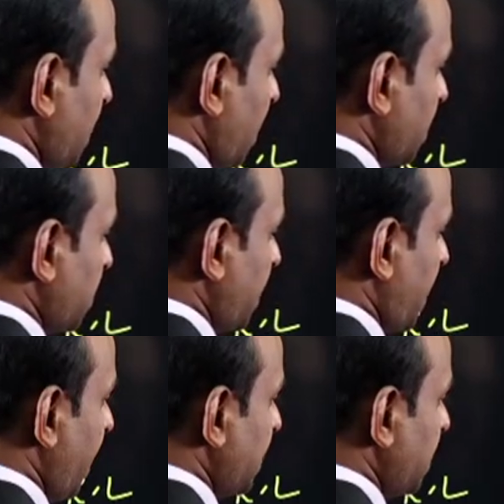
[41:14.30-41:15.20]
is here.
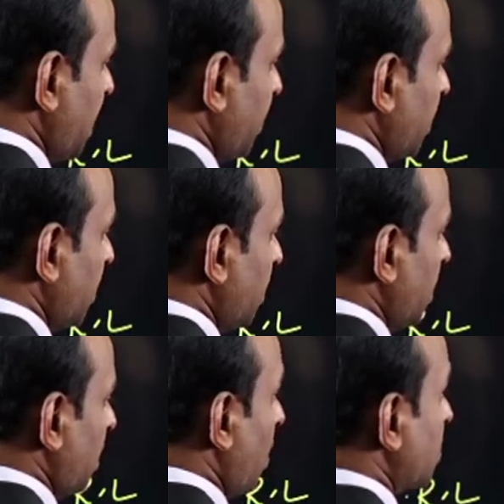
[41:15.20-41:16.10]
Centroid is here.
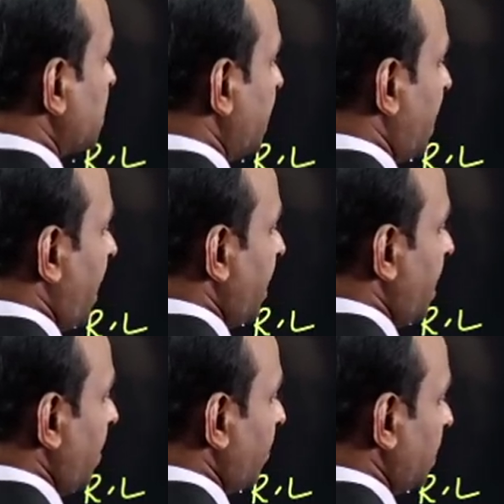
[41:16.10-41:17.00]
Now centroid
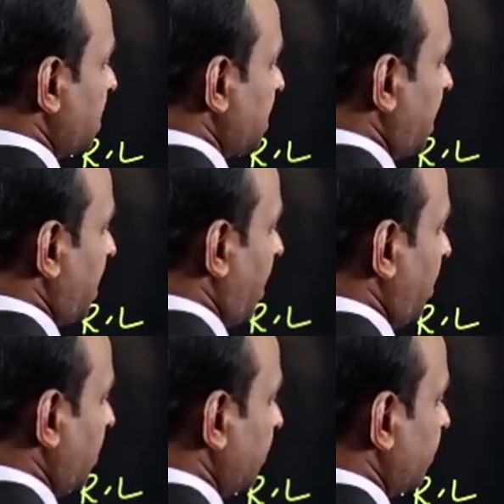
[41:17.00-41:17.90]
here. This is a
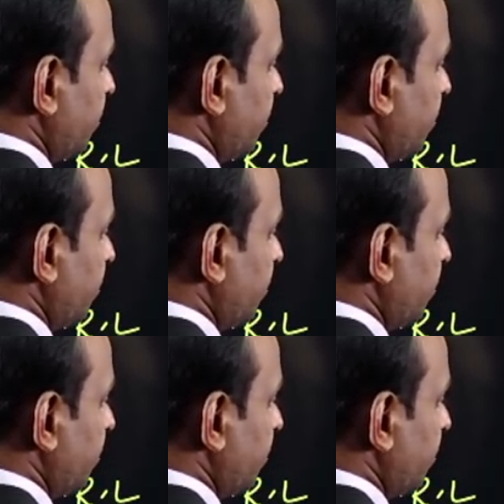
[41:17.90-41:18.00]
centroid.